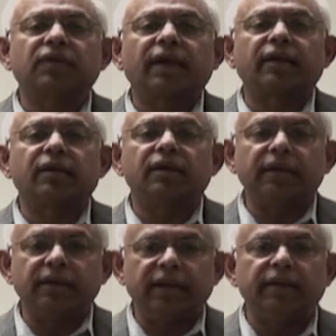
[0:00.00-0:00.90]
cycle
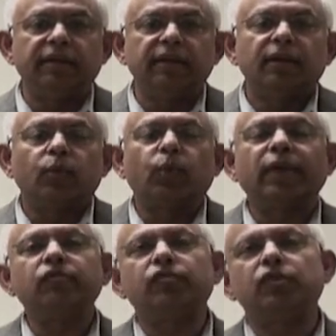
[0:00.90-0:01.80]
did
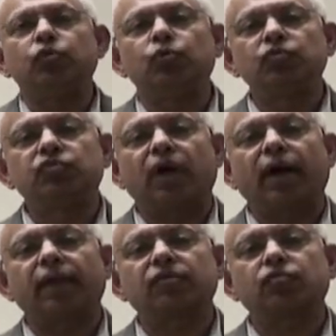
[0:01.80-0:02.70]
when we used
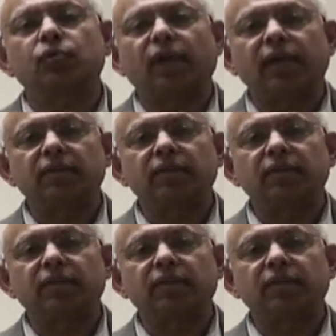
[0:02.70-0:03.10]
ISO